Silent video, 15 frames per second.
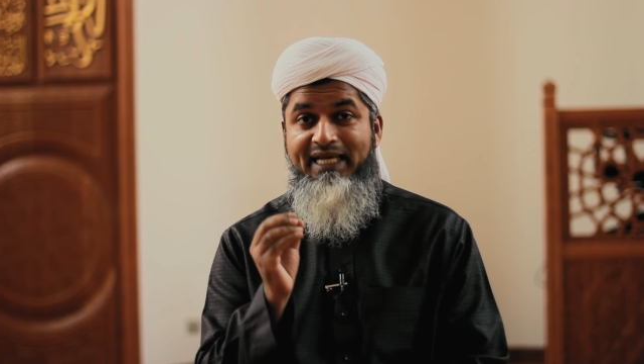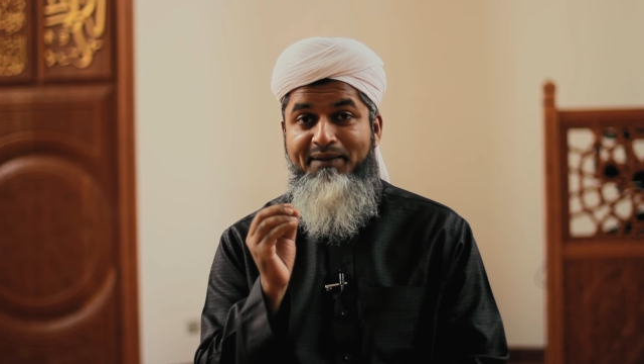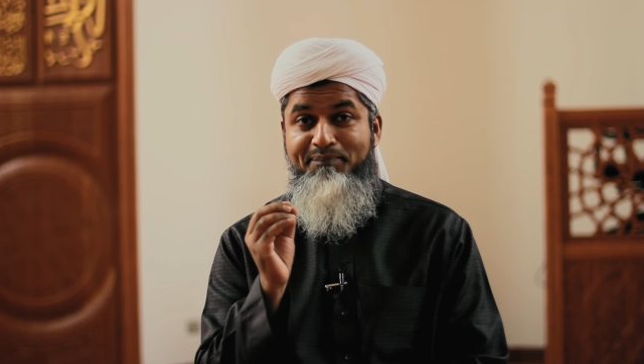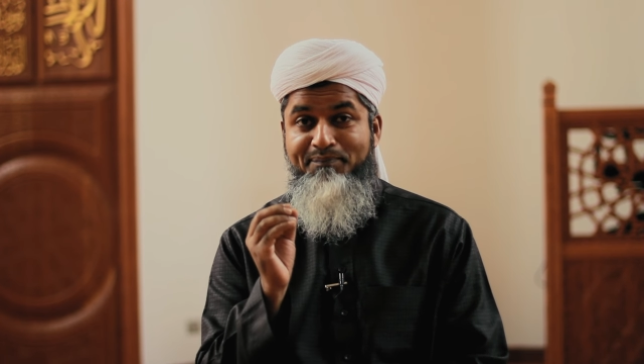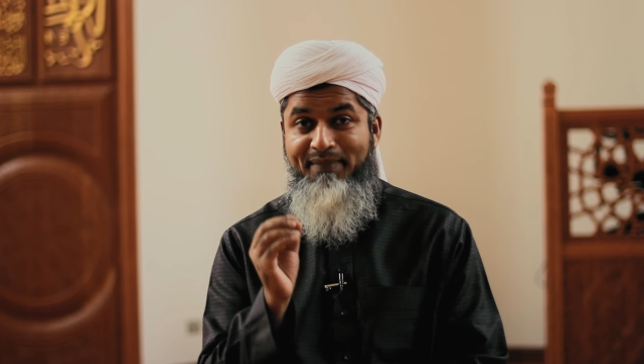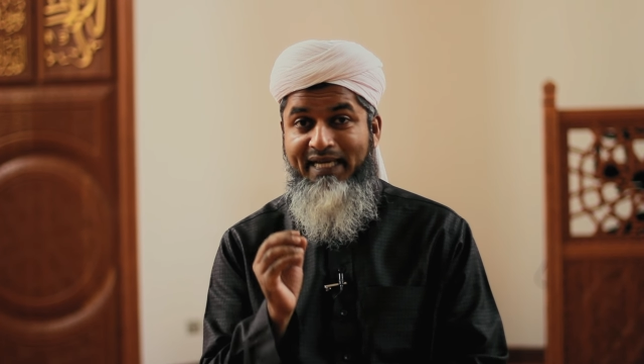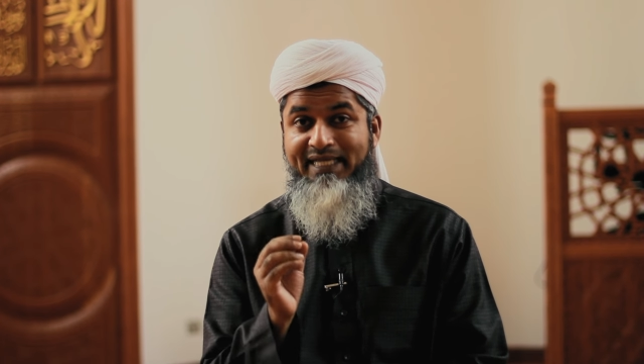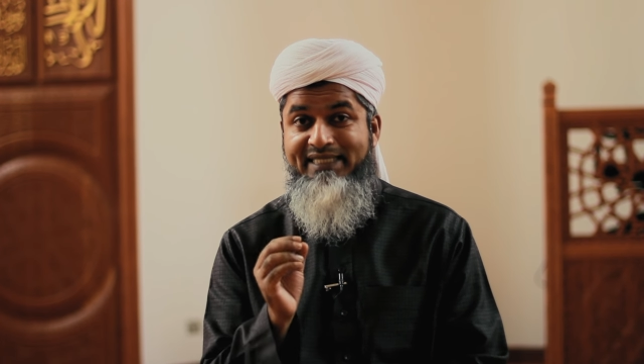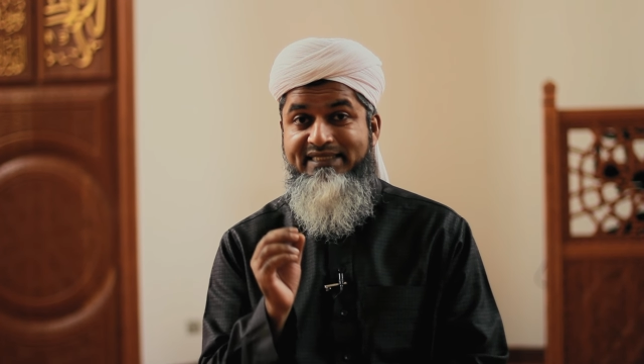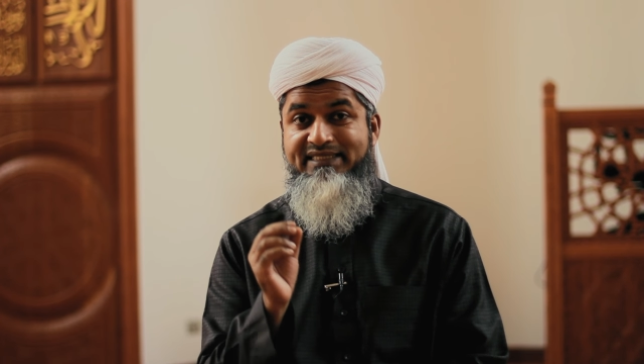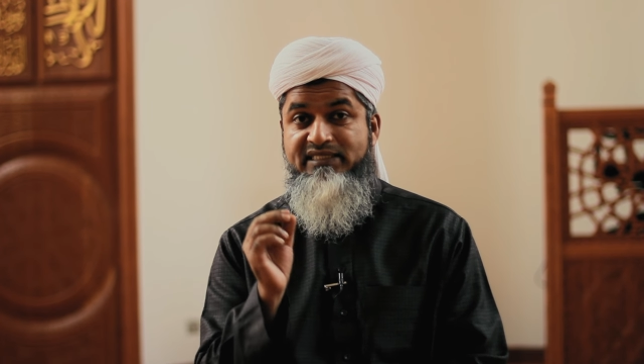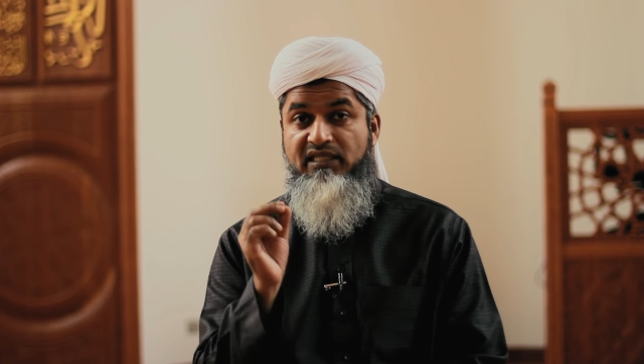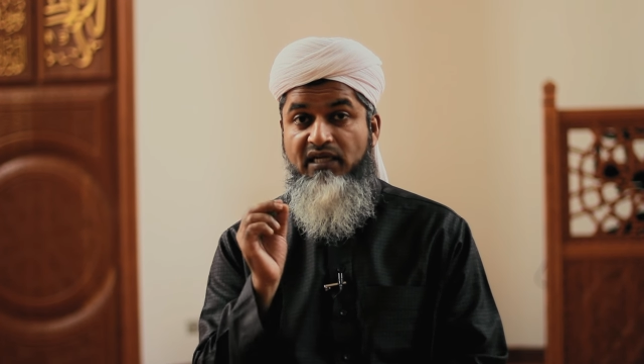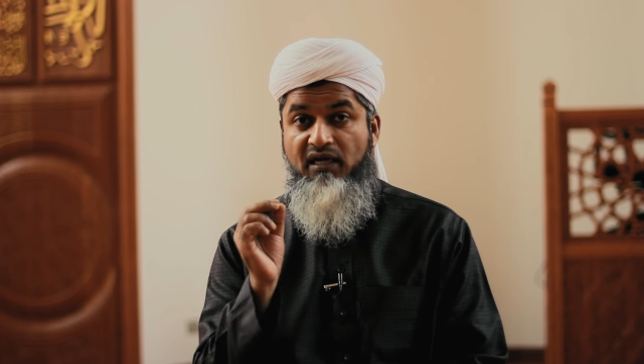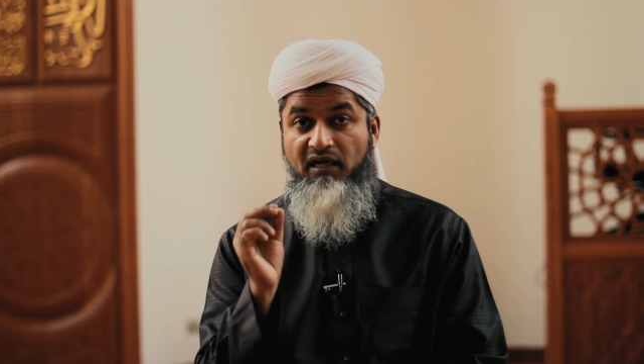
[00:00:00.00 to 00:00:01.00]
a
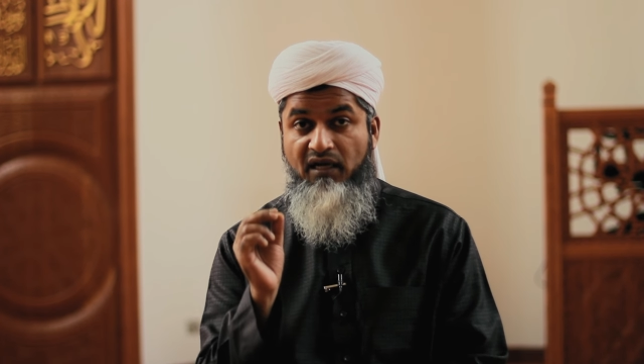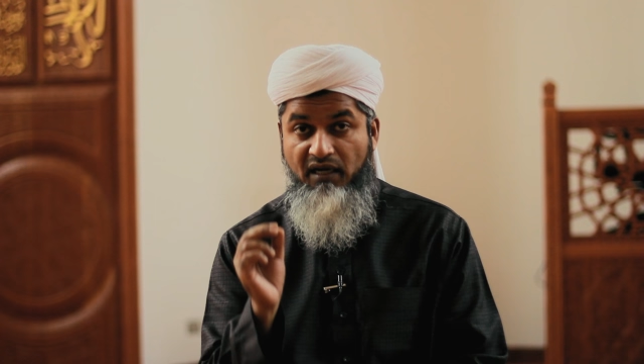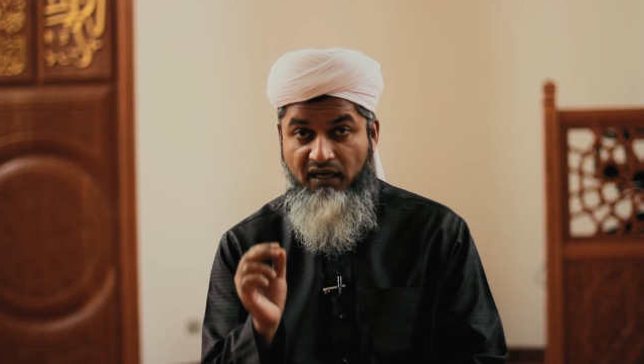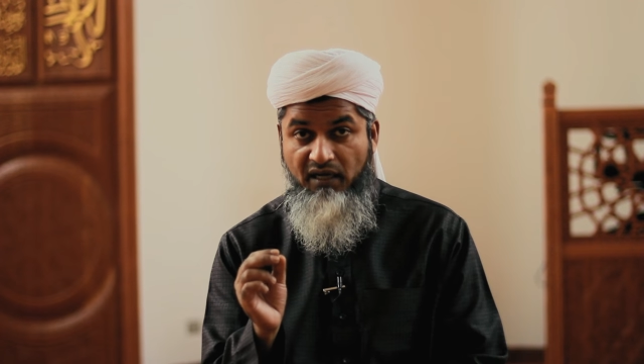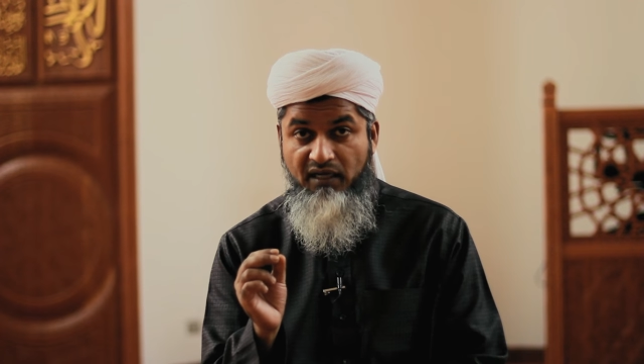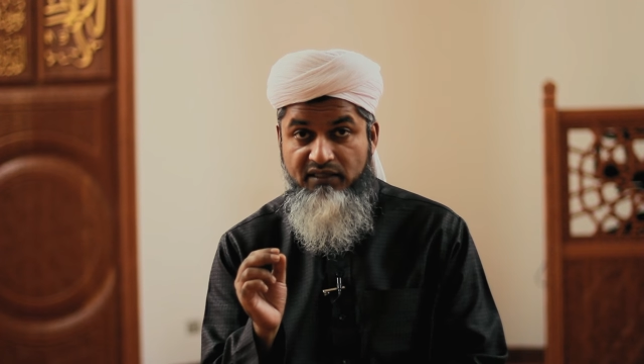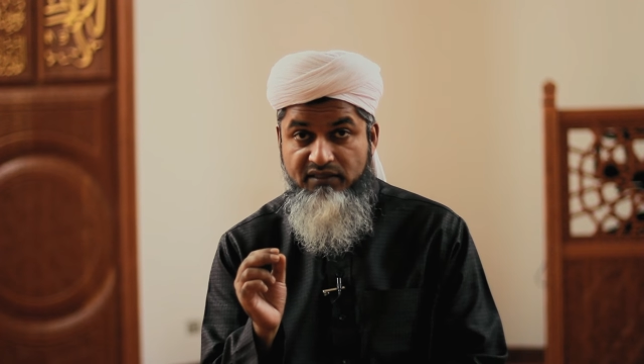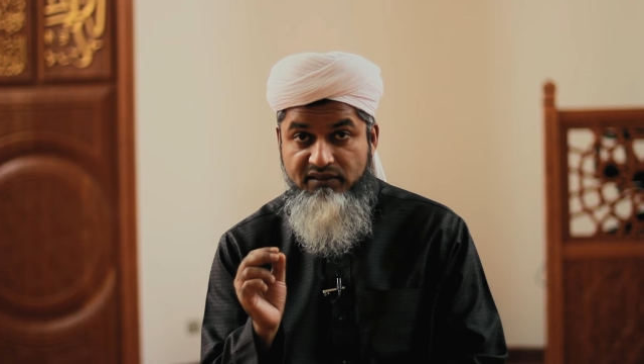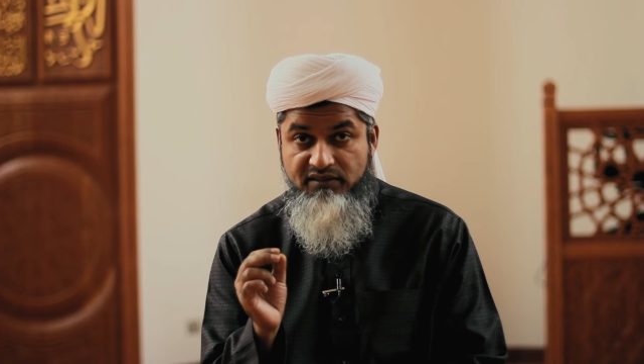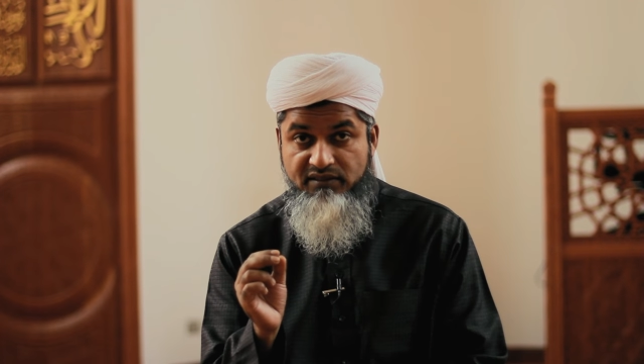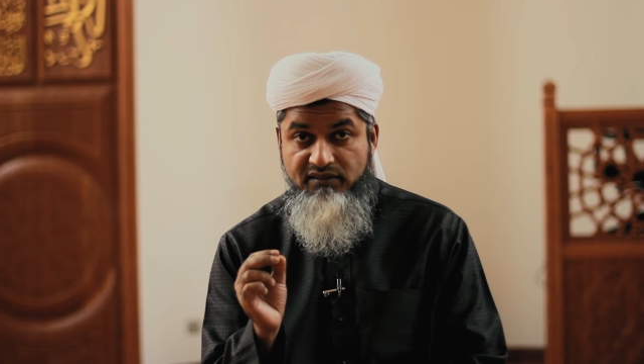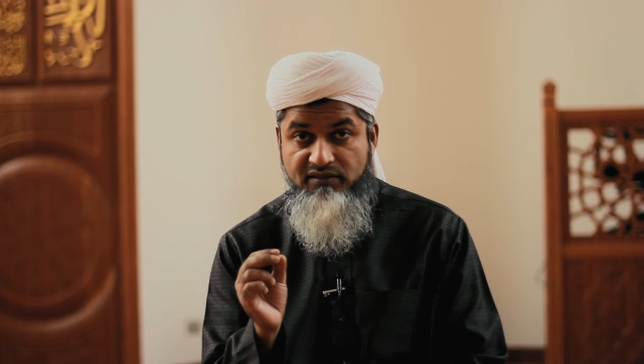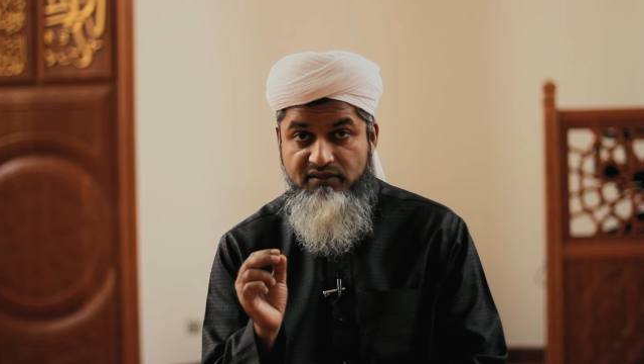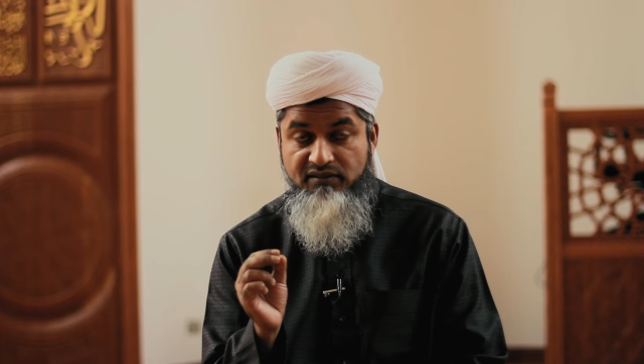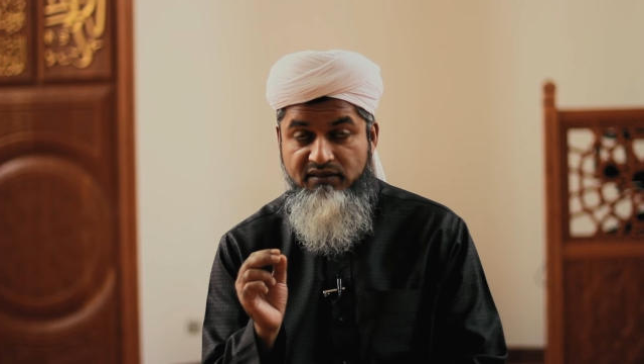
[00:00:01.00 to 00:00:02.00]
man's heart